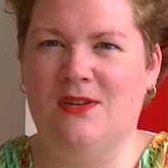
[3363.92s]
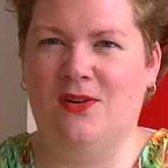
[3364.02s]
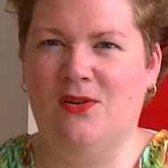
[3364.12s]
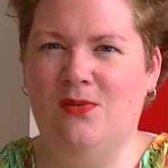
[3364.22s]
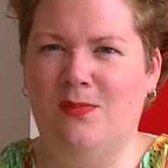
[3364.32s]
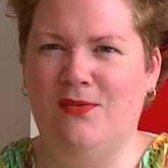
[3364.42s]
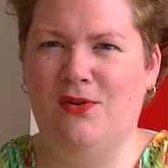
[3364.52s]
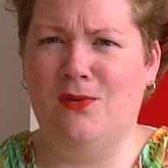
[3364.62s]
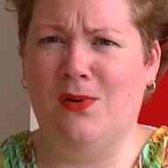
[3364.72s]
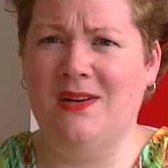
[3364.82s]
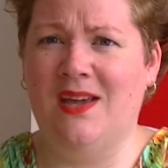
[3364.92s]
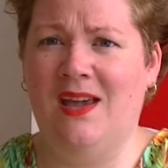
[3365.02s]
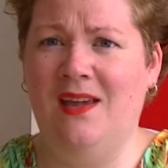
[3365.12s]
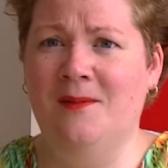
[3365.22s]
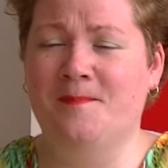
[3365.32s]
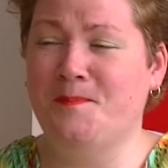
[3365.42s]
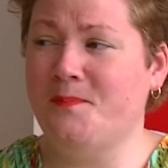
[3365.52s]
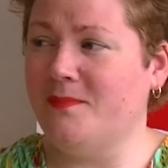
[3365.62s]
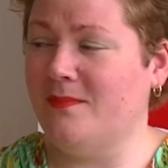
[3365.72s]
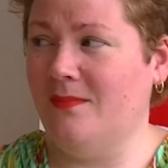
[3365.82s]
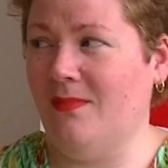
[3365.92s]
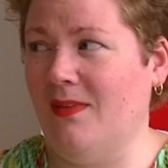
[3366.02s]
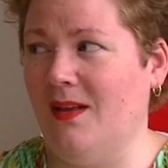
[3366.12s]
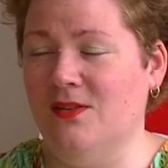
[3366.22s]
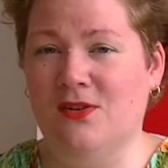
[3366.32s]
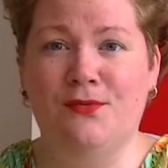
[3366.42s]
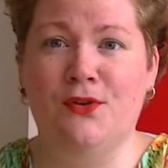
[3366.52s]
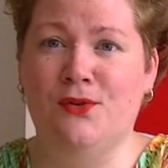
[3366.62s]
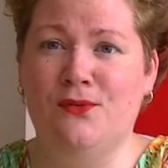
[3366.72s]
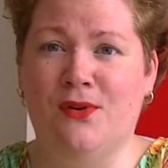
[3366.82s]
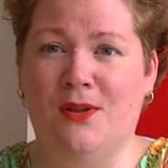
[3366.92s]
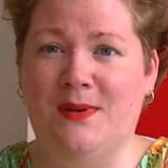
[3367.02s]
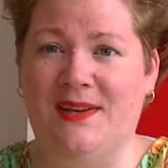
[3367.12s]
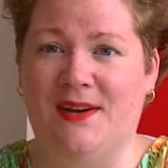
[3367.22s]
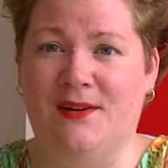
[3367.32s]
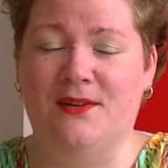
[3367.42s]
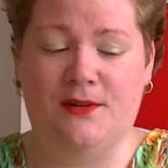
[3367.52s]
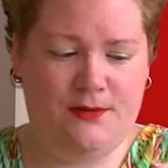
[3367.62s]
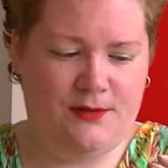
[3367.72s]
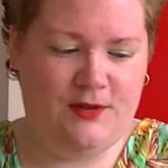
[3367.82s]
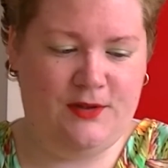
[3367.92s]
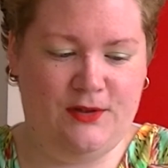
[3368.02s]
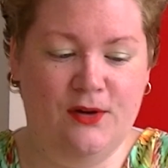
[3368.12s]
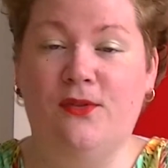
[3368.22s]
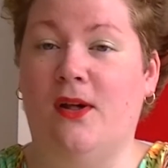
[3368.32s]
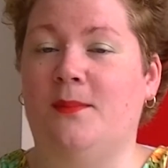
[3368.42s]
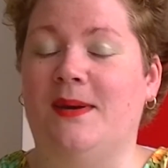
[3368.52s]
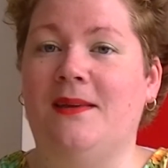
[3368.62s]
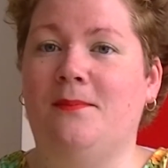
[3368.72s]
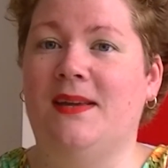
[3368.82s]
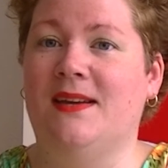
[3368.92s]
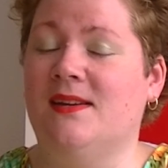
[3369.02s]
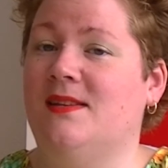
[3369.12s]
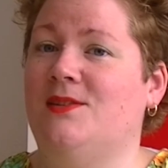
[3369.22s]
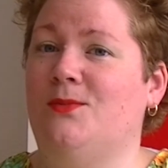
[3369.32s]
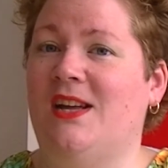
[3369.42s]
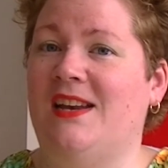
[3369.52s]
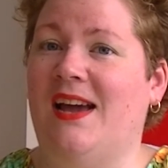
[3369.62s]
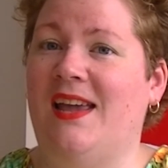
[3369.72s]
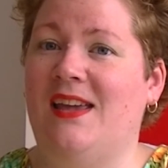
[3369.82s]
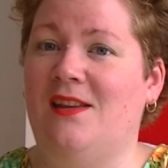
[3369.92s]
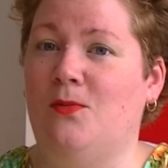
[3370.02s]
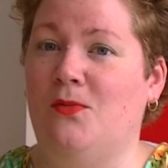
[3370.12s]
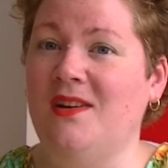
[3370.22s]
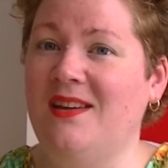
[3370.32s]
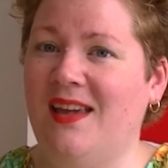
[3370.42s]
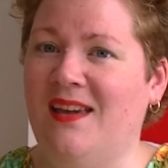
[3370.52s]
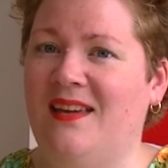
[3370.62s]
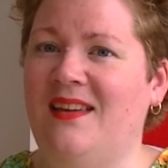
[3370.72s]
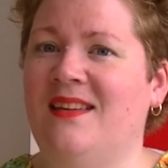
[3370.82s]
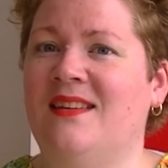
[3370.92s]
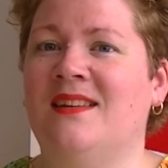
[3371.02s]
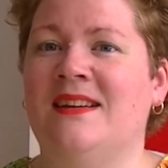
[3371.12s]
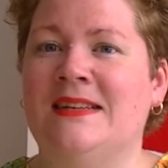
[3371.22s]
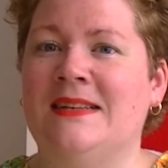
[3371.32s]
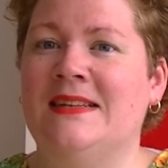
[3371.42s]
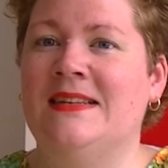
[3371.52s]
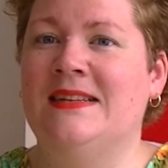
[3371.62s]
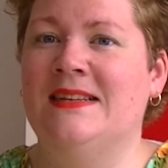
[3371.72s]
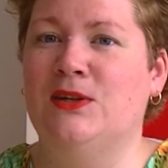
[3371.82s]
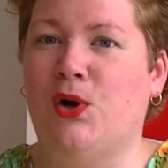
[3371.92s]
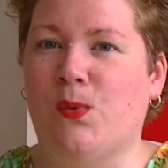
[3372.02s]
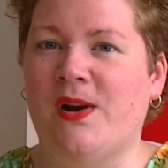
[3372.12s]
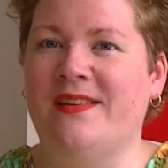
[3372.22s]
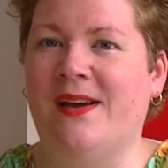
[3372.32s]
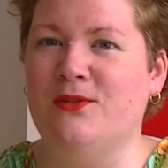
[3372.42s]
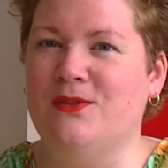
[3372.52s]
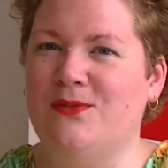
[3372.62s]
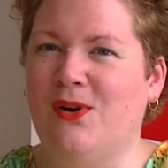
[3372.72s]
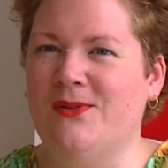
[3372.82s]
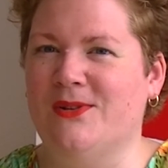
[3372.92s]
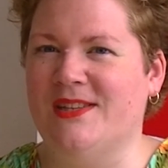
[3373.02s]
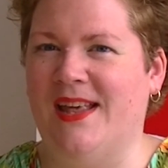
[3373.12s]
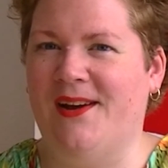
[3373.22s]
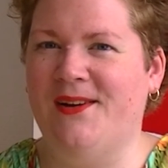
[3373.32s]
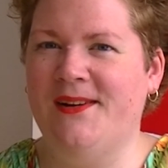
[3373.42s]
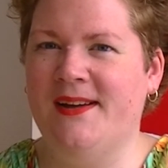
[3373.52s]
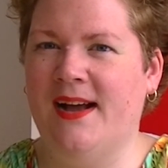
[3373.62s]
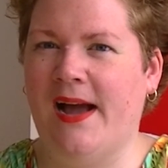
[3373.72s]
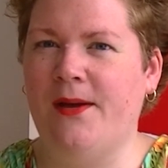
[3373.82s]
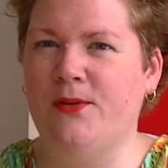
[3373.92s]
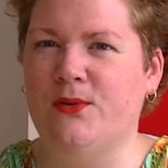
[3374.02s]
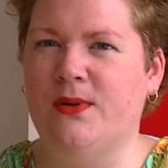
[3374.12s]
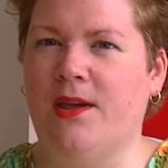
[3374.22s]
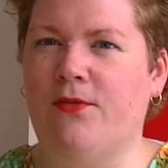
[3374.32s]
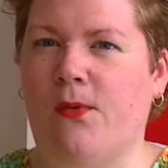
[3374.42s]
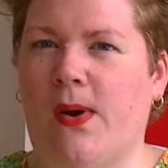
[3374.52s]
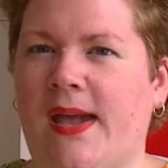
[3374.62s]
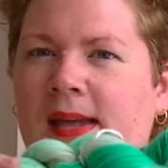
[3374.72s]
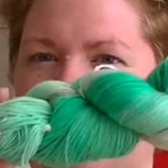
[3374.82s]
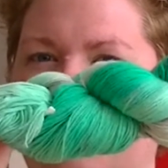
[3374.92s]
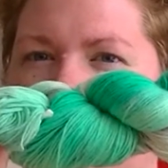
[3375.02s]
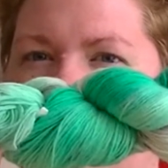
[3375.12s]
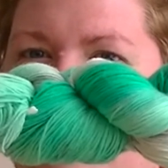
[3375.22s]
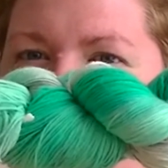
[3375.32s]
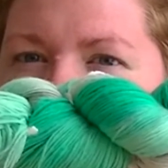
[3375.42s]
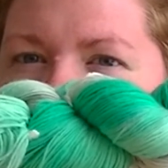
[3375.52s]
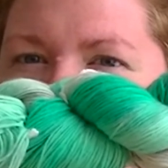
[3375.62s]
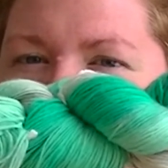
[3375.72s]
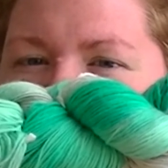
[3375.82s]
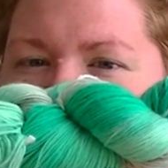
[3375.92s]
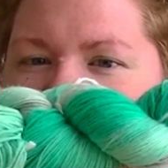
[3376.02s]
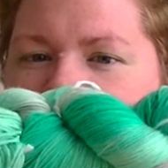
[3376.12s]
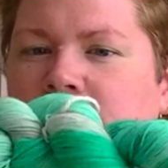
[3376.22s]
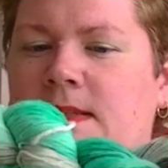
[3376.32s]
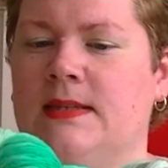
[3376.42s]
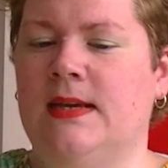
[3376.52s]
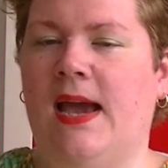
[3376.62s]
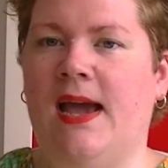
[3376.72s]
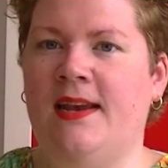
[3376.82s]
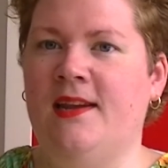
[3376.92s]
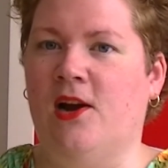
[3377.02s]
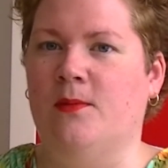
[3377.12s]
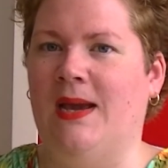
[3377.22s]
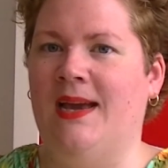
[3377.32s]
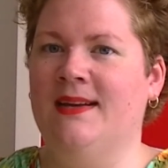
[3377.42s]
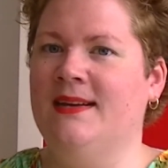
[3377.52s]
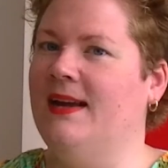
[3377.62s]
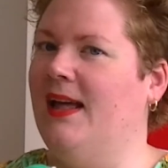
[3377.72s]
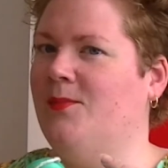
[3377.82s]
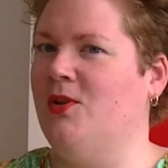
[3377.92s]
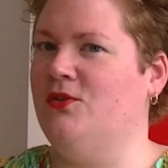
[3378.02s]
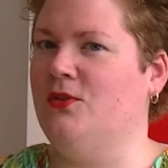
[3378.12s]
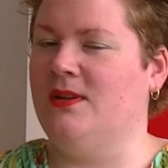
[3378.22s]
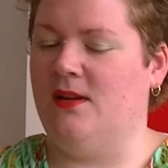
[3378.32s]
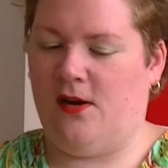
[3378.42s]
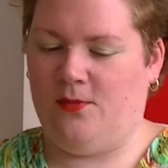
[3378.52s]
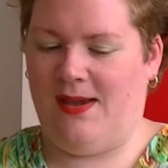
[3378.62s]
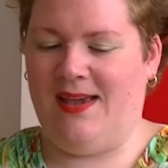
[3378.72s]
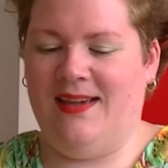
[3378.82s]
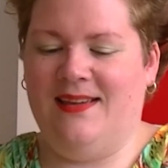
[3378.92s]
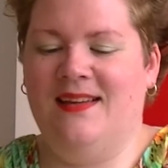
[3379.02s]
go before the 1K. So if you don't follow me there, go follow me, because when I hit 1K or 1,000 followers there, I will do a giveaway with this and the yarn bag. And I'm not showing the yarn bag